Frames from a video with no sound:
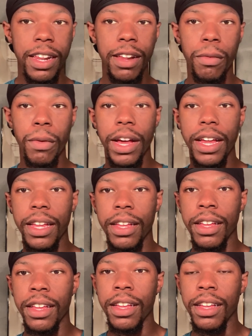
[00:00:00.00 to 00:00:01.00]
And the way
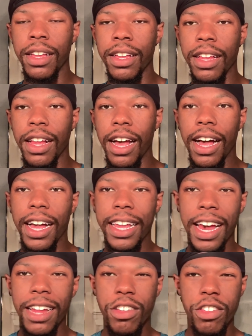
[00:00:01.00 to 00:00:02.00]
I
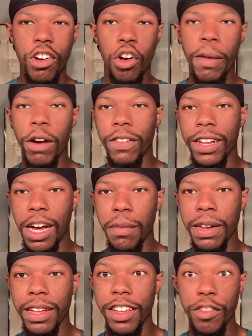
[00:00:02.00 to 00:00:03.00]
kind of show up
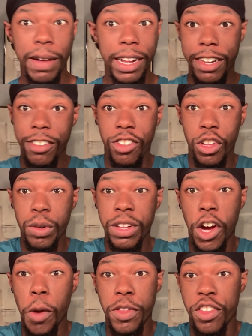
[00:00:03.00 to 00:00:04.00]
overcoming it is by just doing
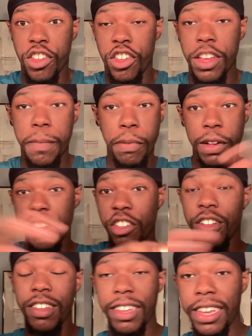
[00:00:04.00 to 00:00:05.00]
a whole bunch of shit, putting
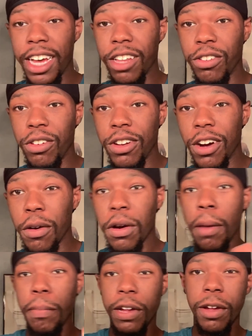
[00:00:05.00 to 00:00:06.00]
shit together, you know,
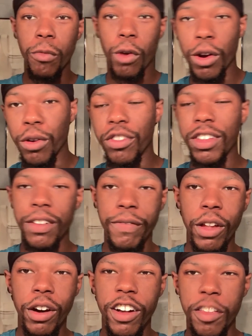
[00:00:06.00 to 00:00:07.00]
putting words in the
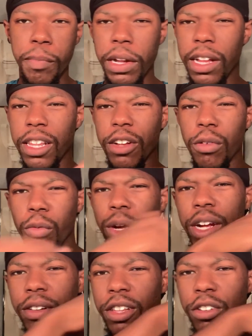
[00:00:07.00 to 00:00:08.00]
vlogs, putting little
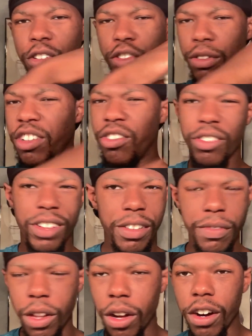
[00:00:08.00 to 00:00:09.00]
weird little creatures in
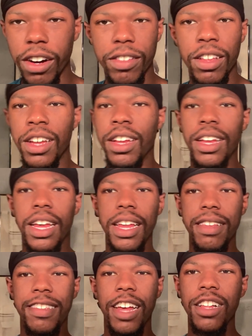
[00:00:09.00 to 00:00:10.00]
the vlogs,
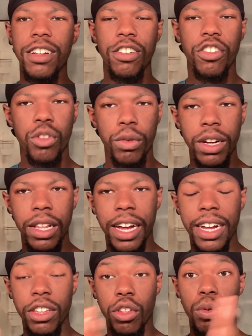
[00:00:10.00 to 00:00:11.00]
and telling a
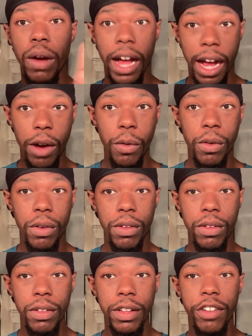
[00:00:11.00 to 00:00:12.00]
storyline throughout
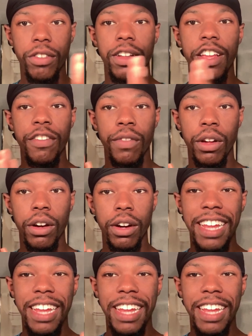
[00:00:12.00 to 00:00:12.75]
yesterday's vlog.